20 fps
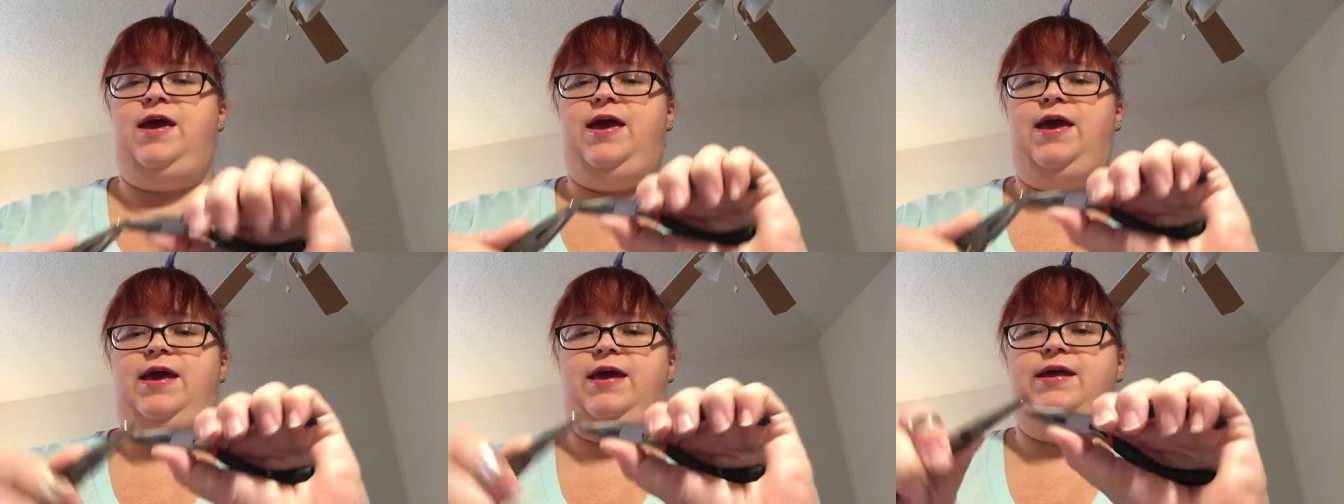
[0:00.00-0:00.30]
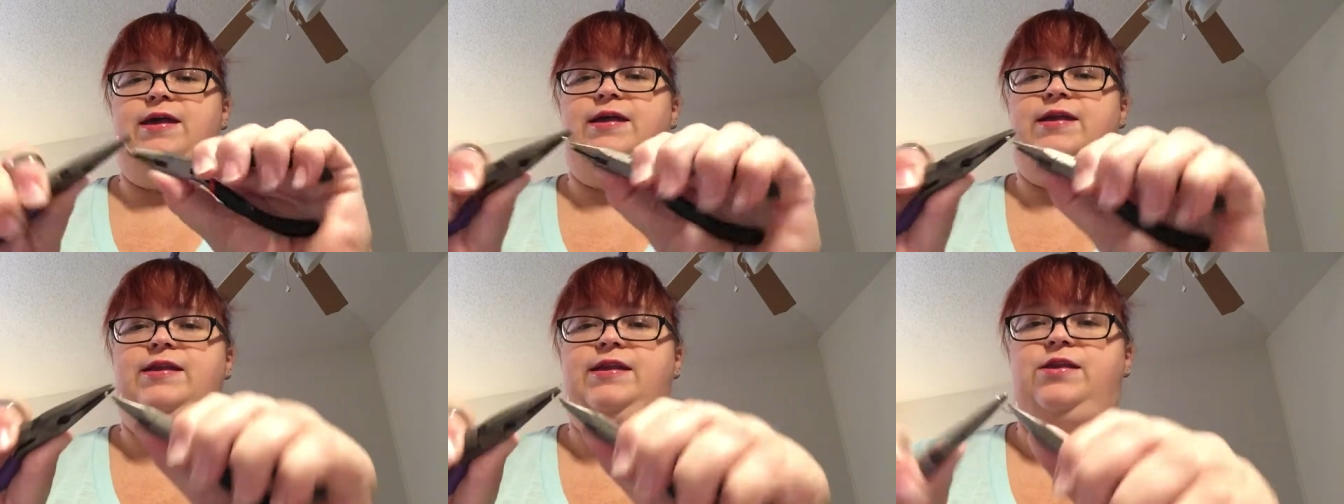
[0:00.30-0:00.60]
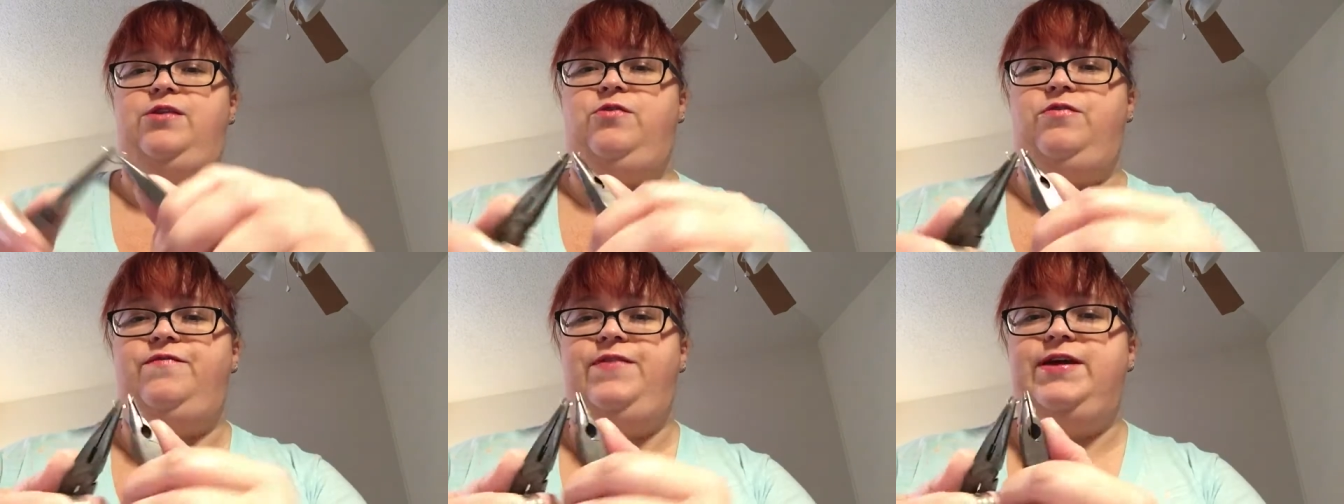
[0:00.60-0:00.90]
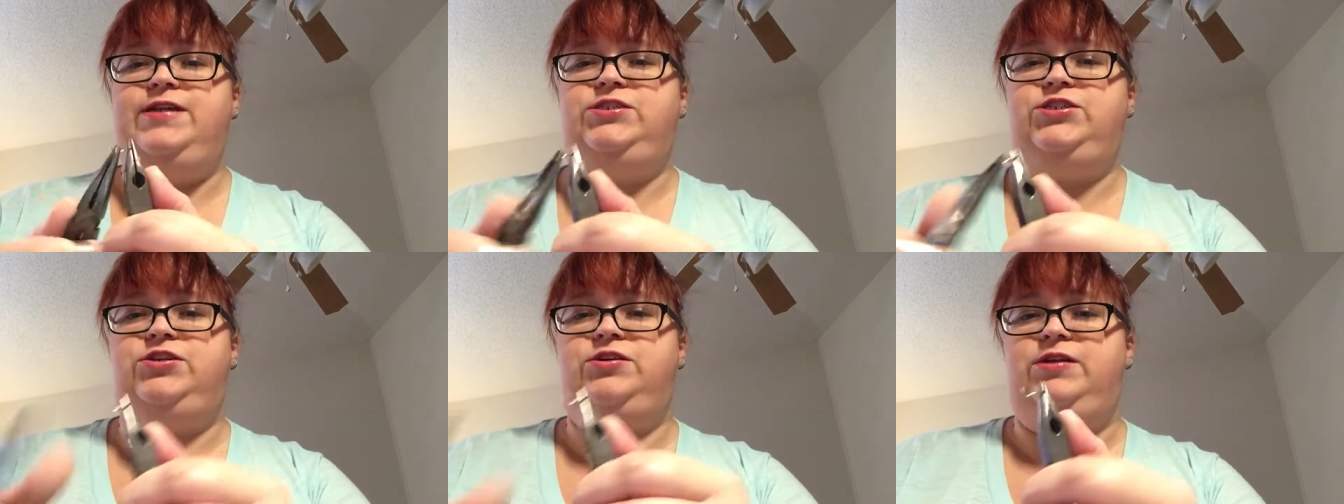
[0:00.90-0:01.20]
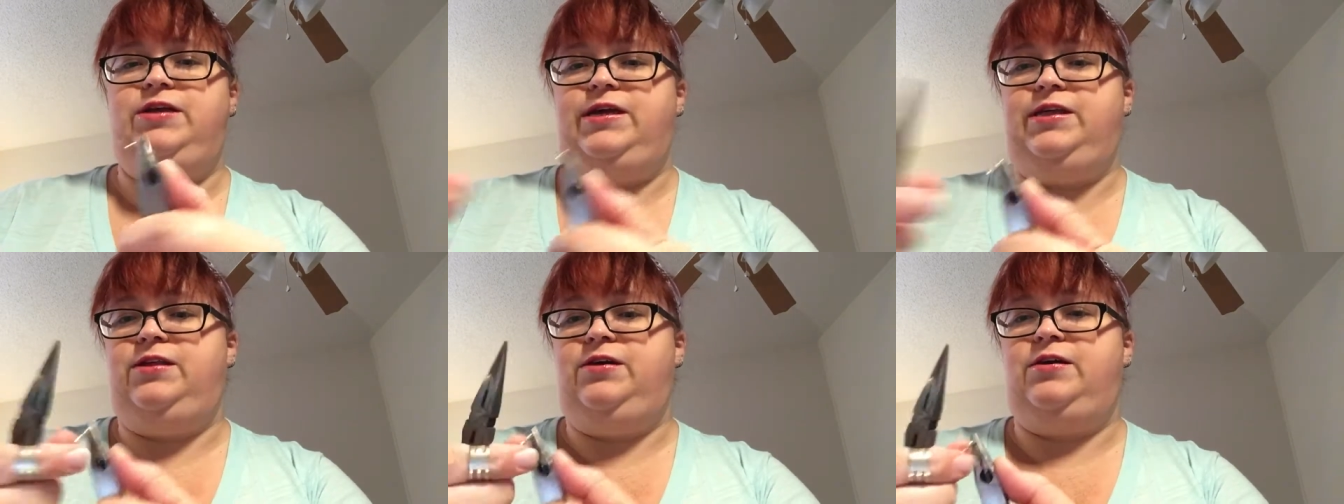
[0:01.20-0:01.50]
And,
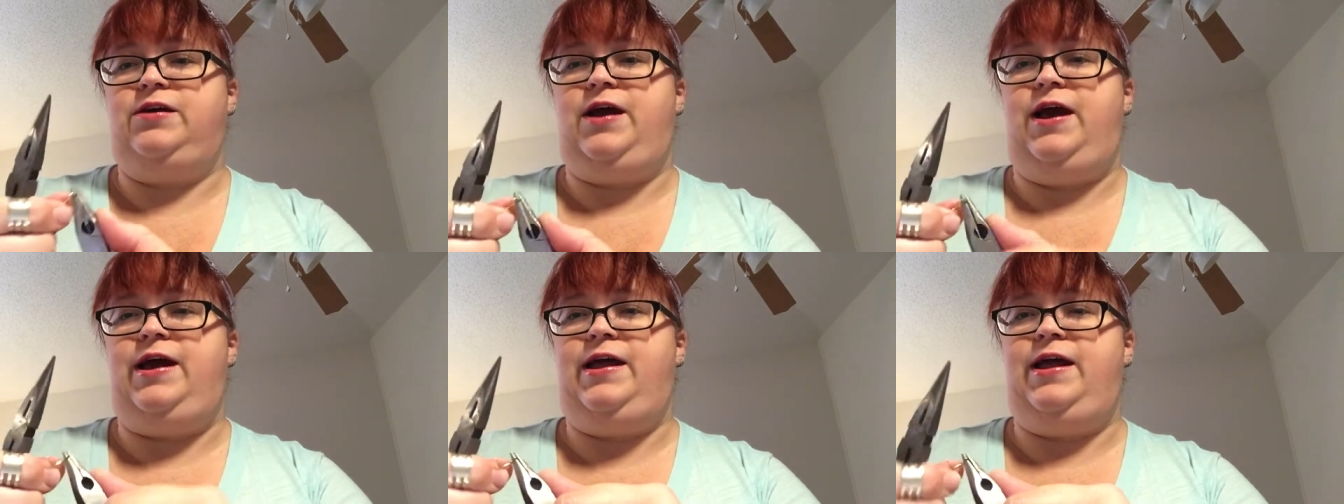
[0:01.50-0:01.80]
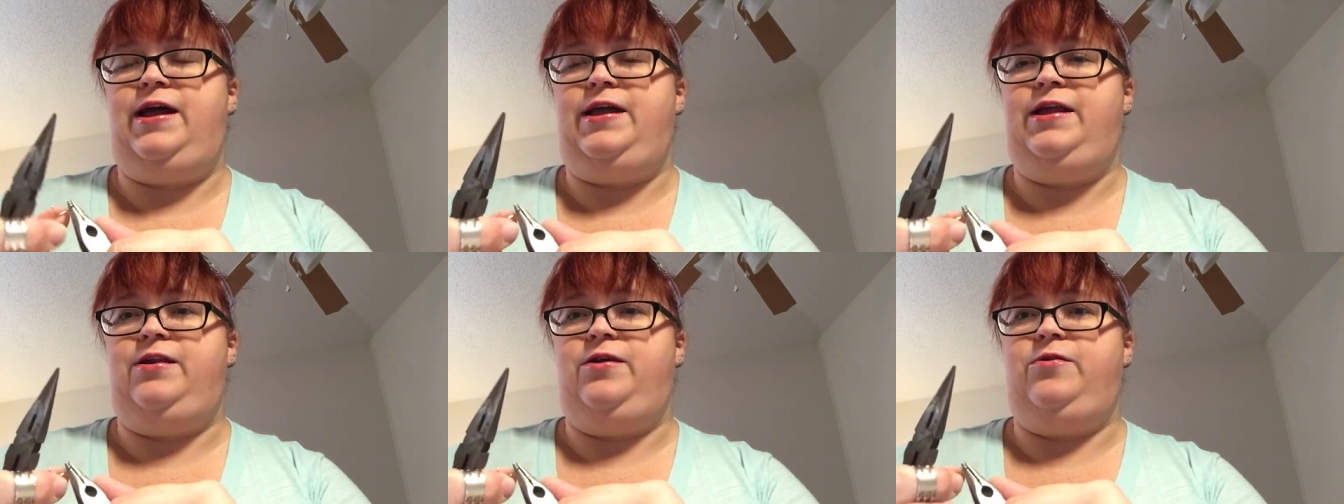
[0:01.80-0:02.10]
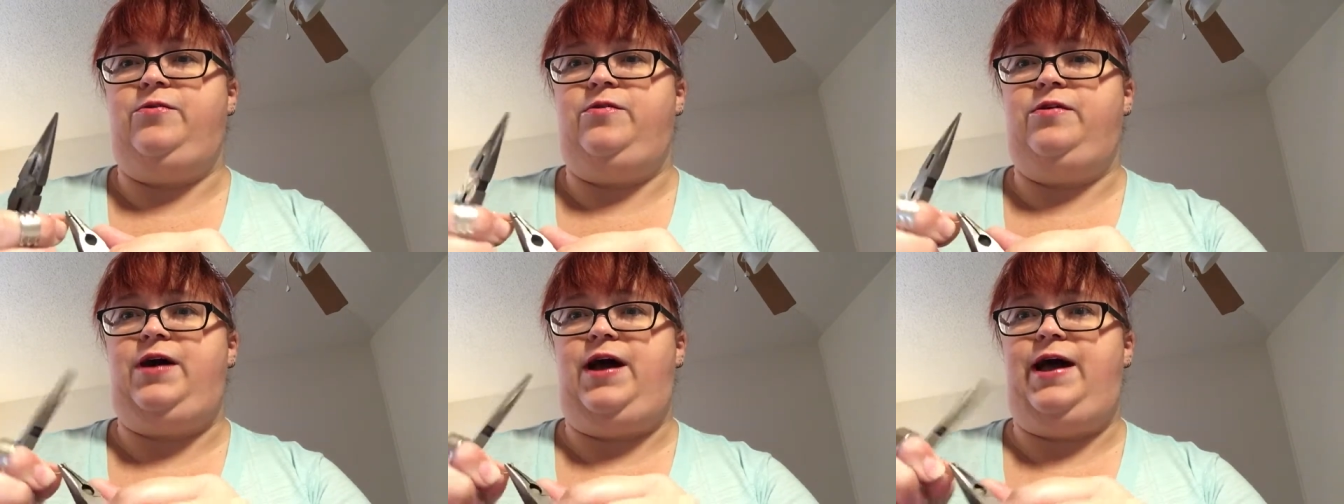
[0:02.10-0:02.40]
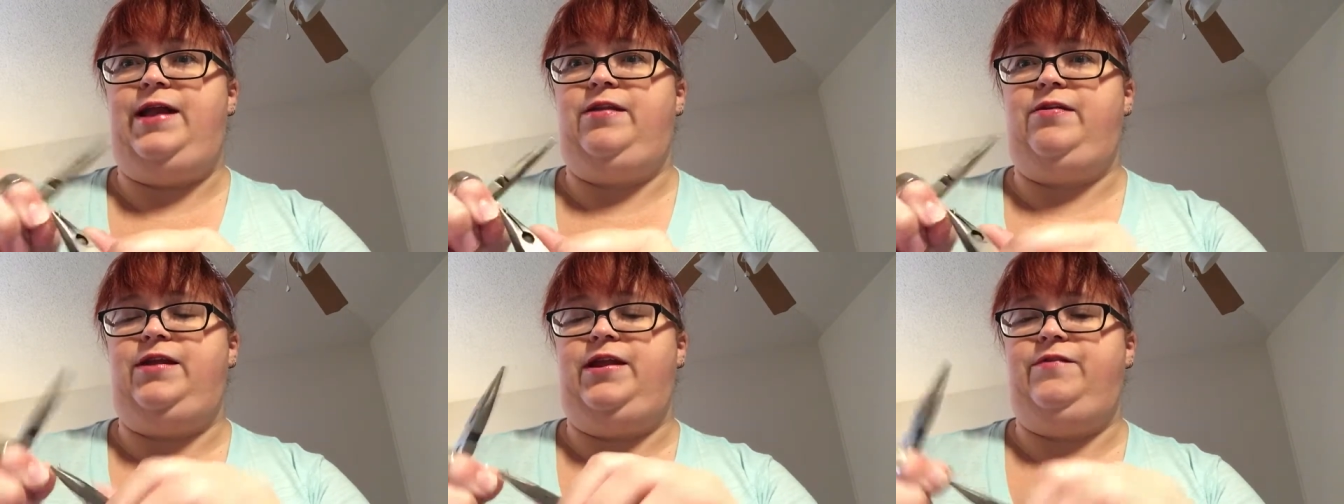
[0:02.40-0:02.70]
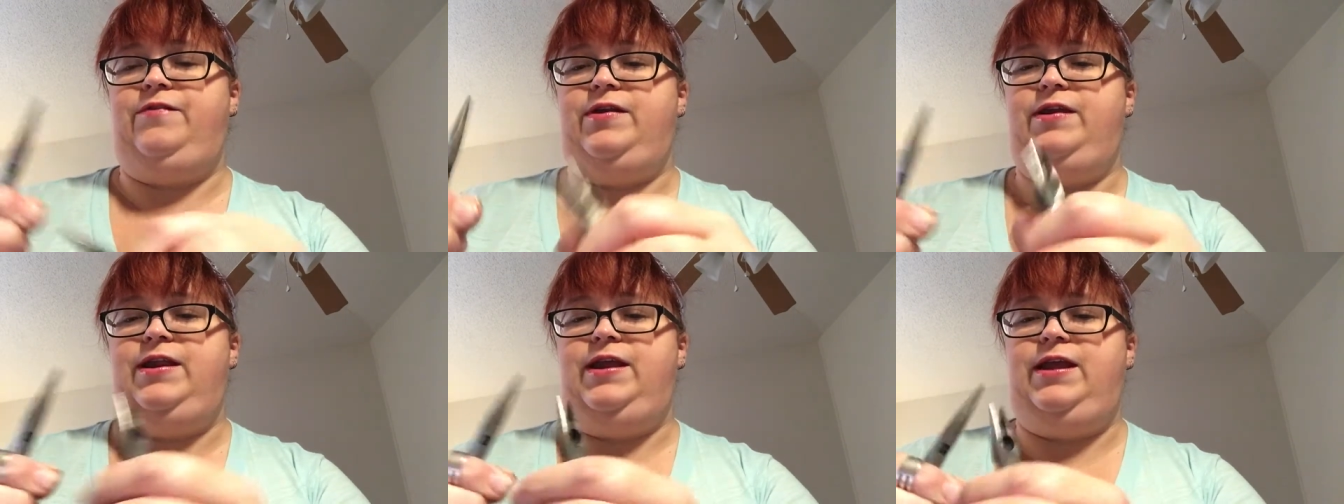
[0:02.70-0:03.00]
eventually, look, I don't
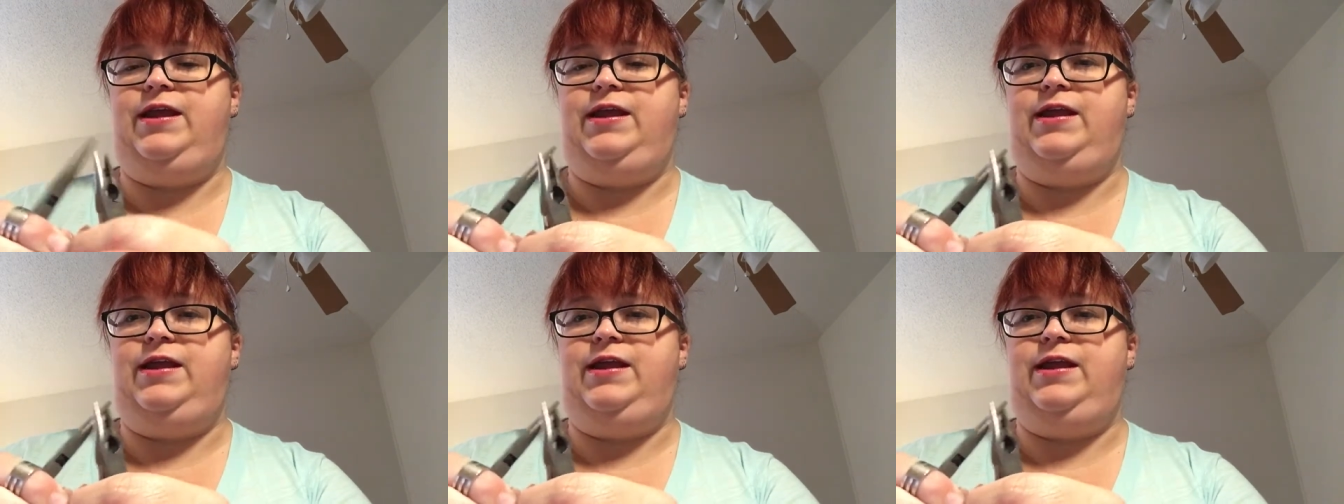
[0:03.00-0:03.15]
even